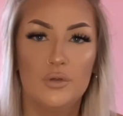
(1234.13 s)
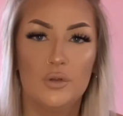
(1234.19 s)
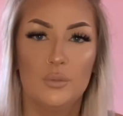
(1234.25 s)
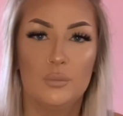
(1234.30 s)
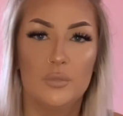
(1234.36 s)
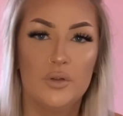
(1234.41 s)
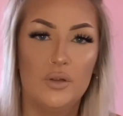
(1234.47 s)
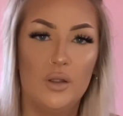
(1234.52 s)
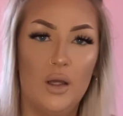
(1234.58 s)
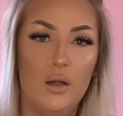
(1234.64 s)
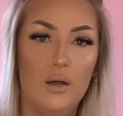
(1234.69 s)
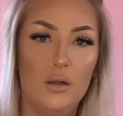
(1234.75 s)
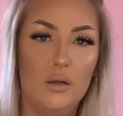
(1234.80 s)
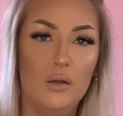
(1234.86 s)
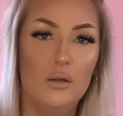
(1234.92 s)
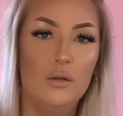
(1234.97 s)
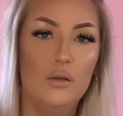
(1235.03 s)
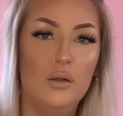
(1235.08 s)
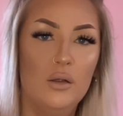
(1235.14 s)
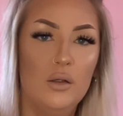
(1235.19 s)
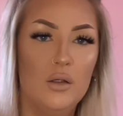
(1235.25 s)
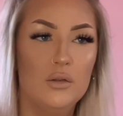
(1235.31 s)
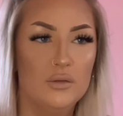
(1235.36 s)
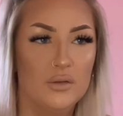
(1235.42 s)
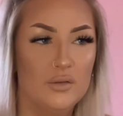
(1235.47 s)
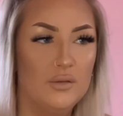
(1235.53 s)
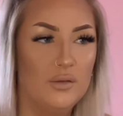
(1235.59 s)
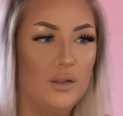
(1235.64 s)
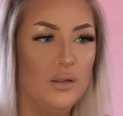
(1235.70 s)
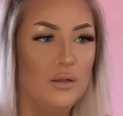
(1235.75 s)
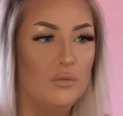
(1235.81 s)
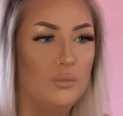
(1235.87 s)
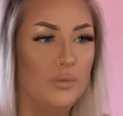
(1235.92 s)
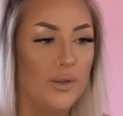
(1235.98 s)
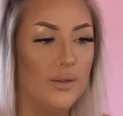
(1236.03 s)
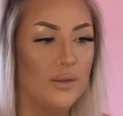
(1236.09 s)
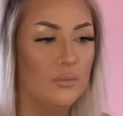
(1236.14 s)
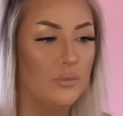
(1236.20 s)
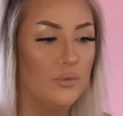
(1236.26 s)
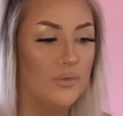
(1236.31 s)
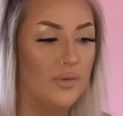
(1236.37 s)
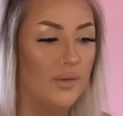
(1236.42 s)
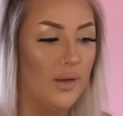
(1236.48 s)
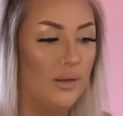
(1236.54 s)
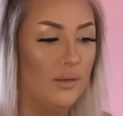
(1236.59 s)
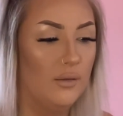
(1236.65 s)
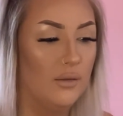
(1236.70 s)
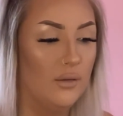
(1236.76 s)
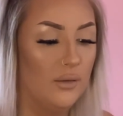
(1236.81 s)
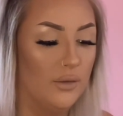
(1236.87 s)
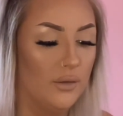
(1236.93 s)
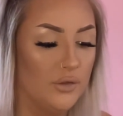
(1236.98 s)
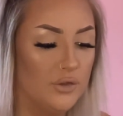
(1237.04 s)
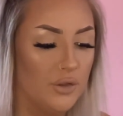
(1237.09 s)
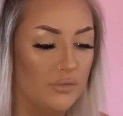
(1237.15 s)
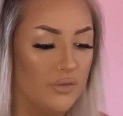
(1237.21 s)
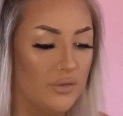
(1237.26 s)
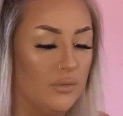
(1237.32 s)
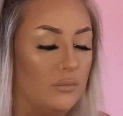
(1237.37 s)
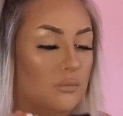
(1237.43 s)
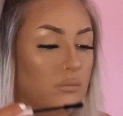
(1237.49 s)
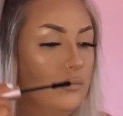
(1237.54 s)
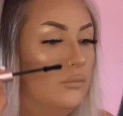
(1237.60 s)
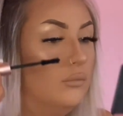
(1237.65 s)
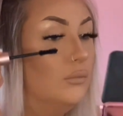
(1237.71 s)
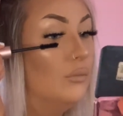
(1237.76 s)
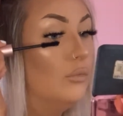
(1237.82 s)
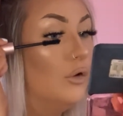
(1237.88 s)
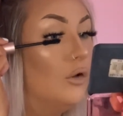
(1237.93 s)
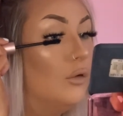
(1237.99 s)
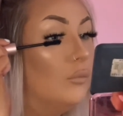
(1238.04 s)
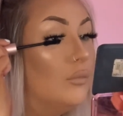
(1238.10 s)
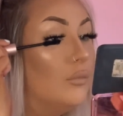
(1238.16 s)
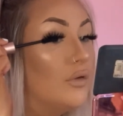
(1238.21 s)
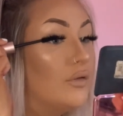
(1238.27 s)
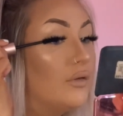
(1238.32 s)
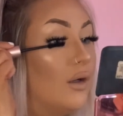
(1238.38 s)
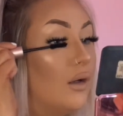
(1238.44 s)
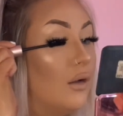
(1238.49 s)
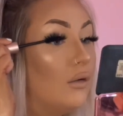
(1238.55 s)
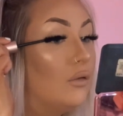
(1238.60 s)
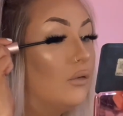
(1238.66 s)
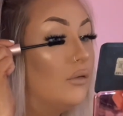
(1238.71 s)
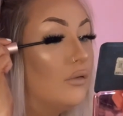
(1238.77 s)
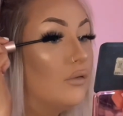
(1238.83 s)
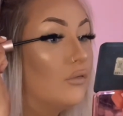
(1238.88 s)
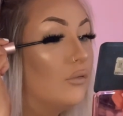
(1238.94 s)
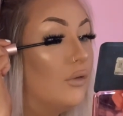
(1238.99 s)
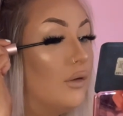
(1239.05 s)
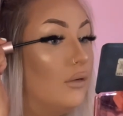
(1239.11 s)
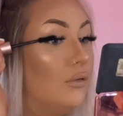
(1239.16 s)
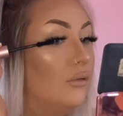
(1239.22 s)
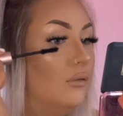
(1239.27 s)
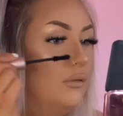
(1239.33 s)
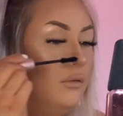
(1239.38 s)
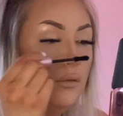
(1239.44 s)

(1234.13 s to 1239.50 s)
some mascara just to kind of blend them both together, and then shove some bottom mascara on as well.